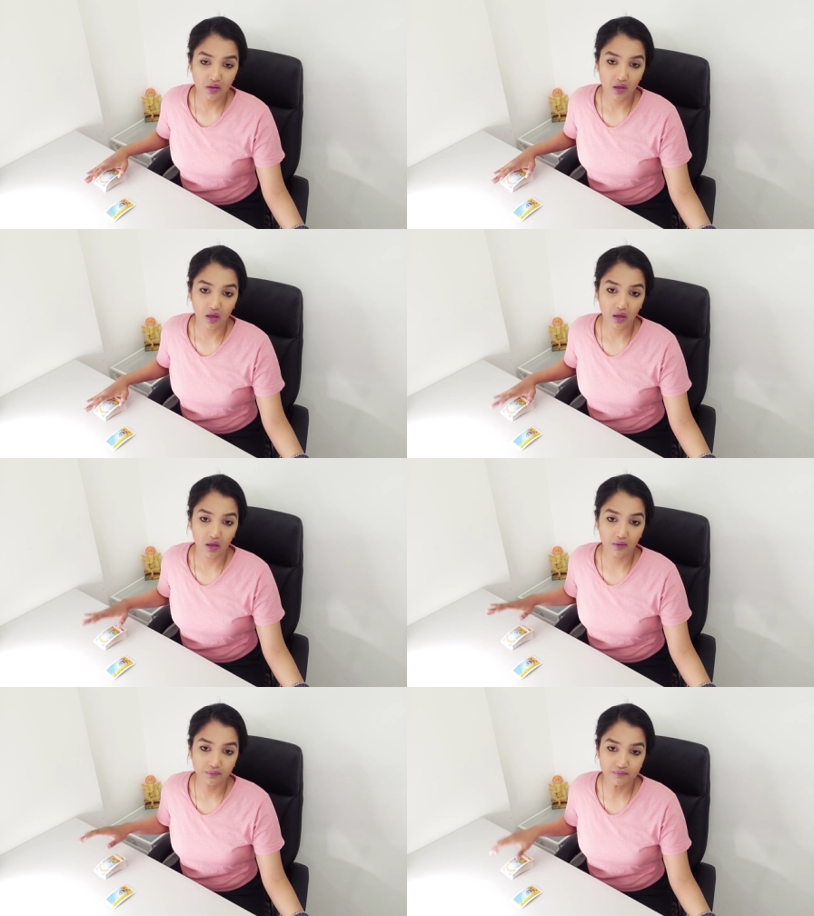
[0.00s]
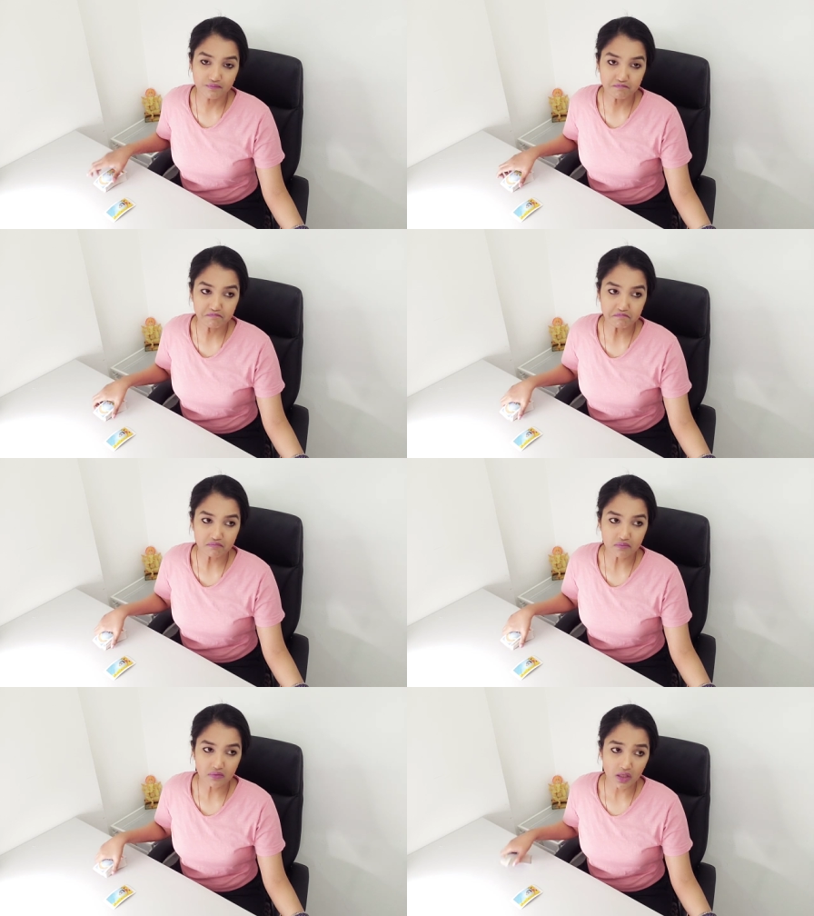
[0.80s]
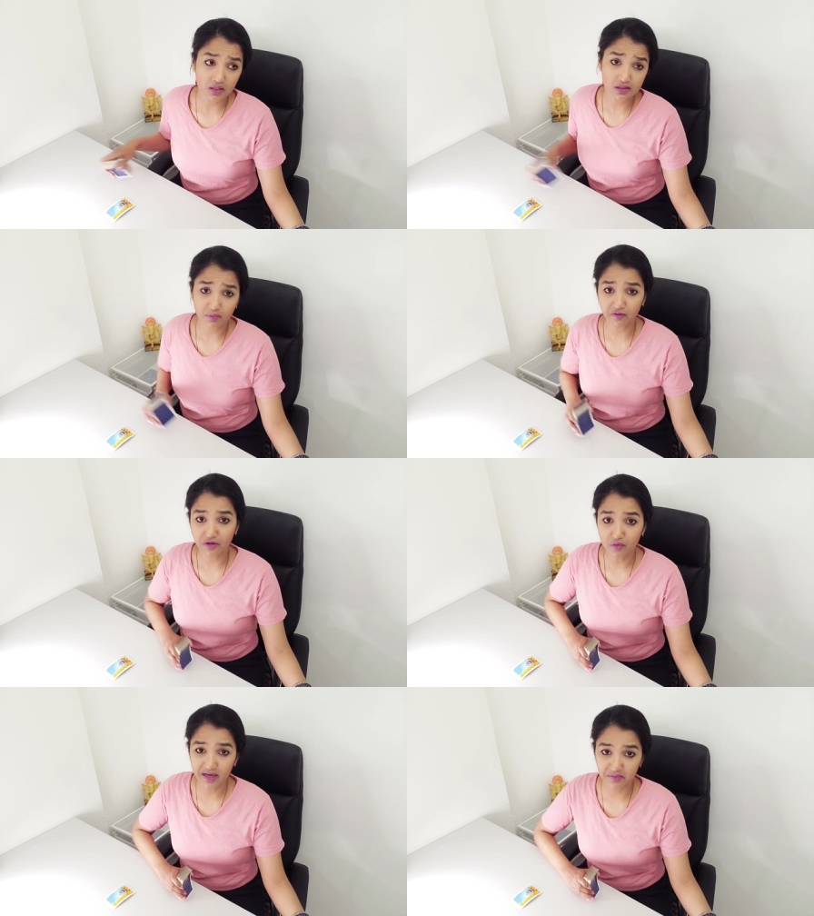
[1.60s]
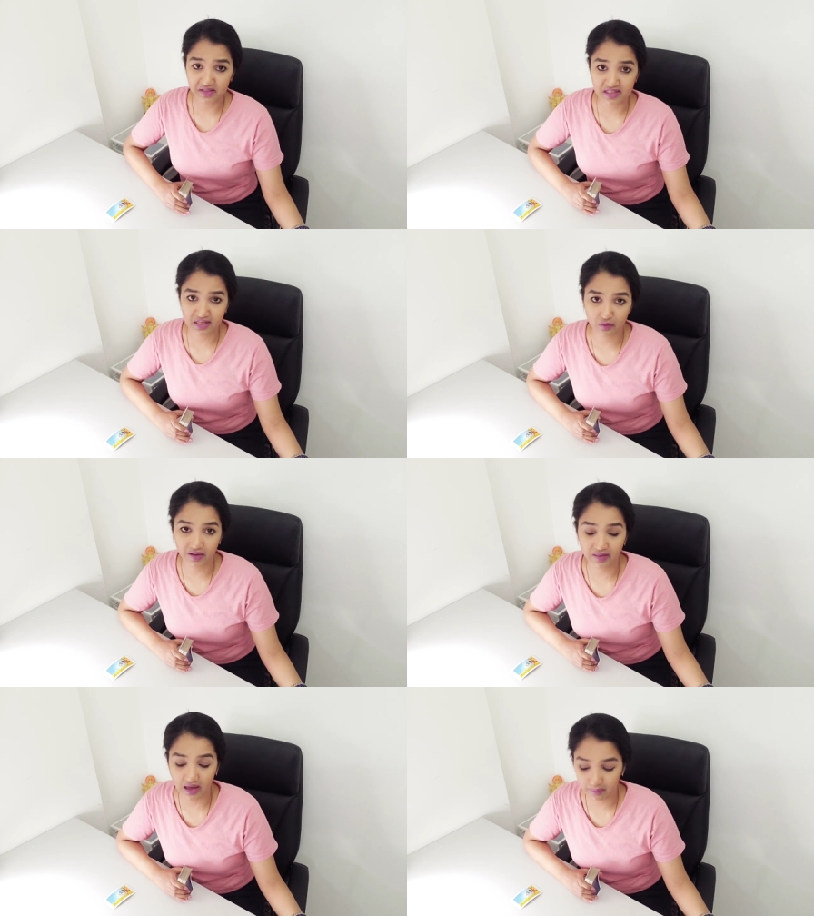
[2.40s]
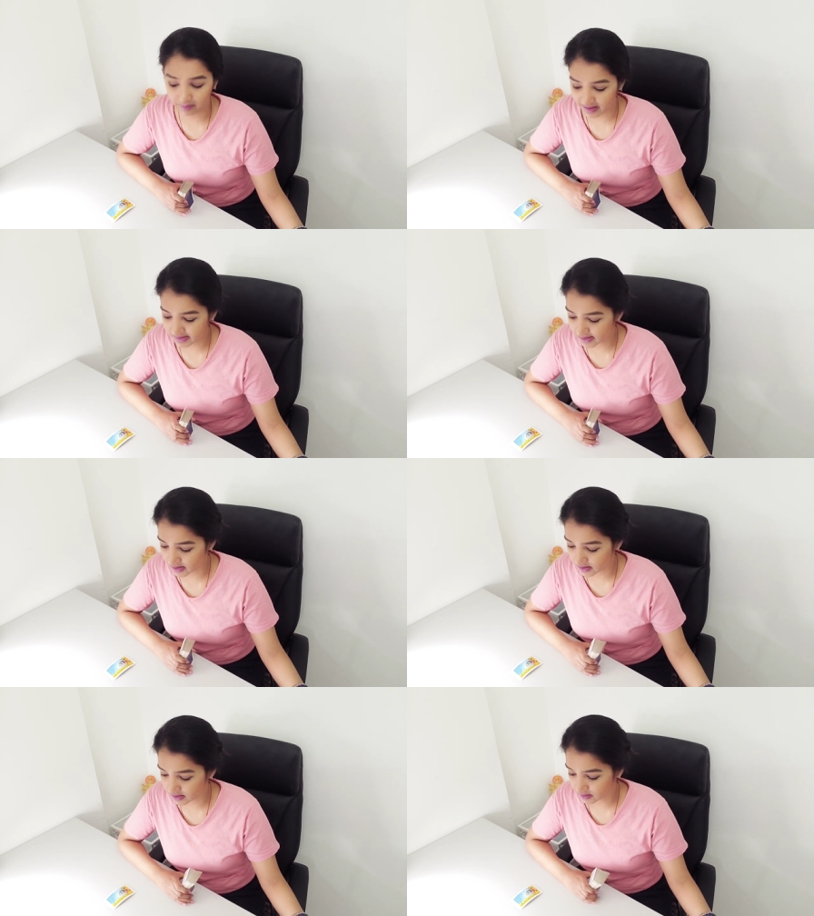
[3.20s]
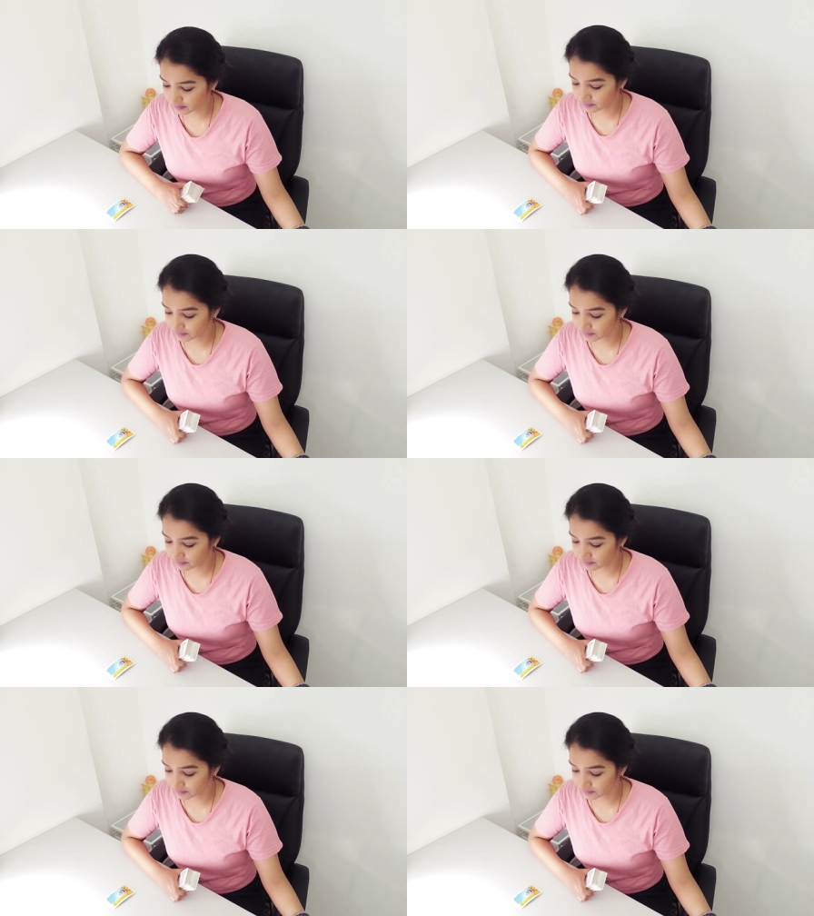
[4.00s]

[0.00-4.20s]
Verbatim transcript: Um... Some of you might be dealing with a Pisces.